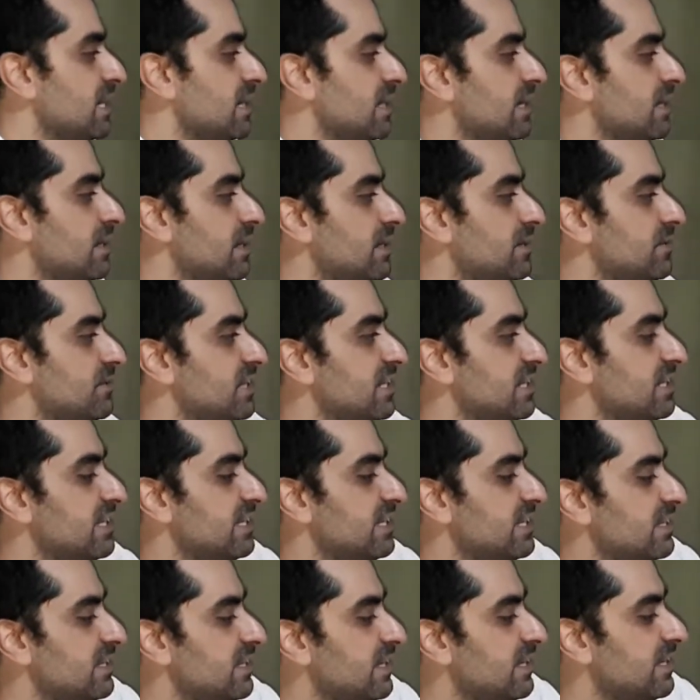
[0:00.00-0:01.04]

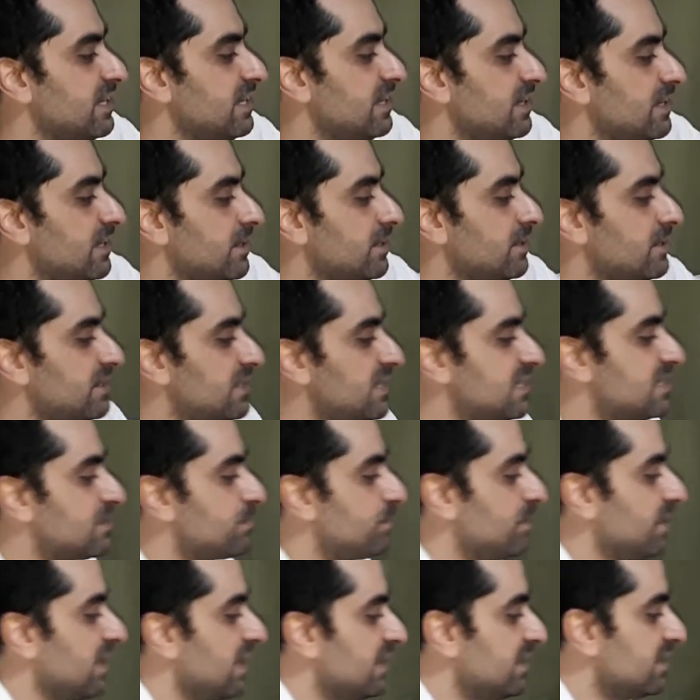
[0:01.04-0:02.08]
Really, this
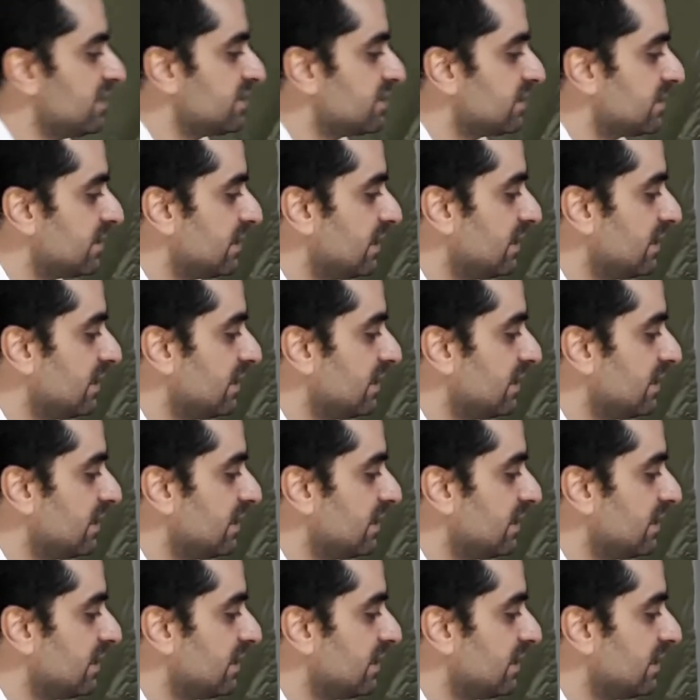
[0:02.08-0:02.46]
player,